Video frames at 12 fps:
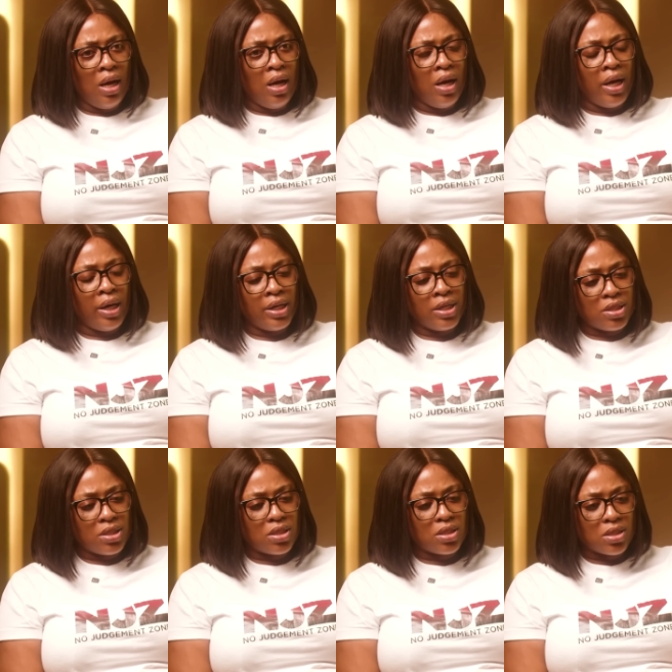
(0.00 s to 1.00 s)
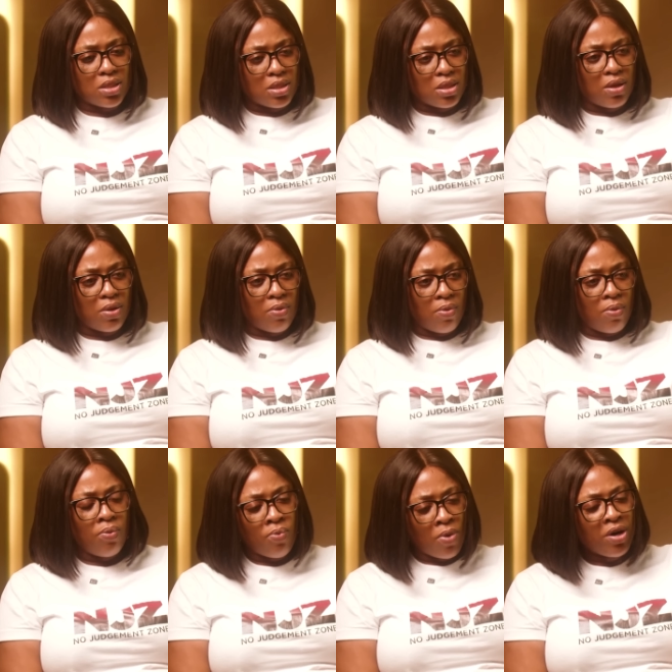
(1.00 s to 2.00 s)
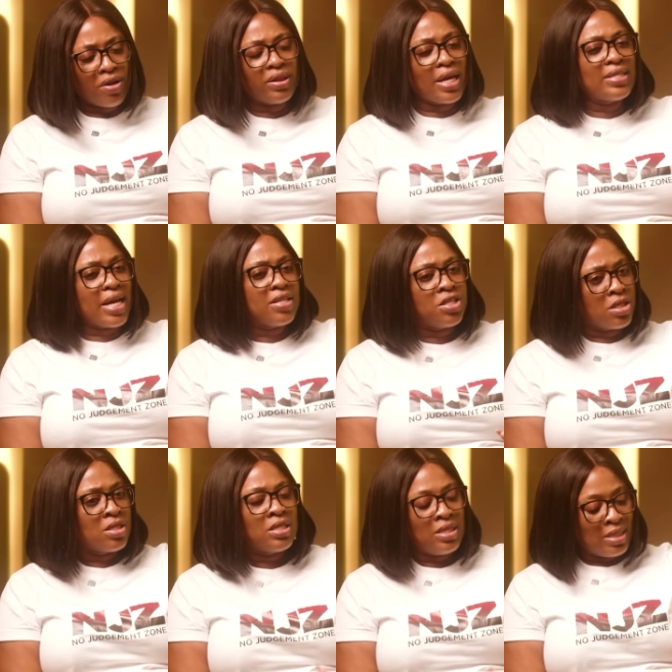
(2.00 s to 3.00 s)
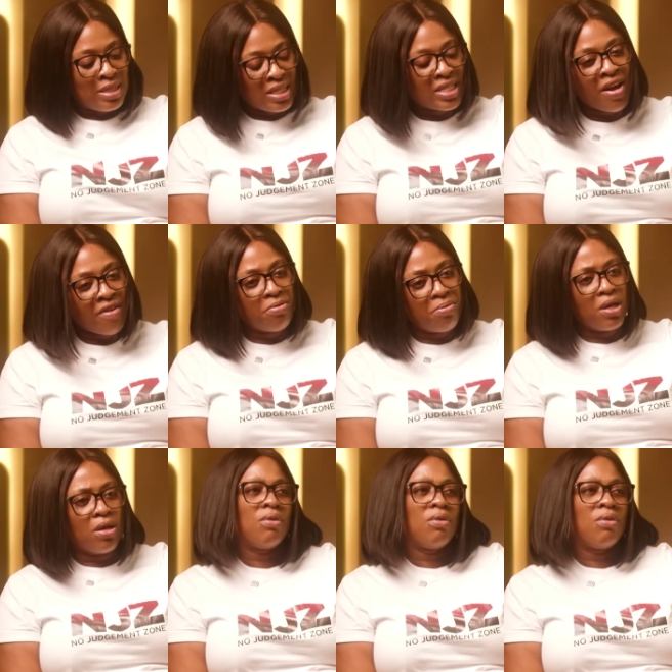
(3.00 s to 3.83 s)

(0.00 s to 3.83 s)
It is one of the things that saved me.